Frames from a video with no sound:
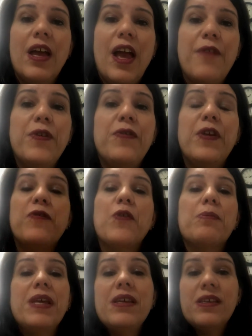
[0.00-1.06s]
Everything for
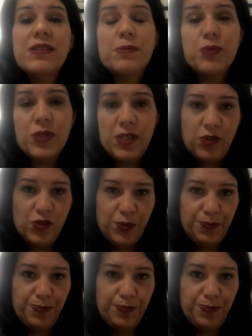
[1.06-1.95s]
me is a procedure.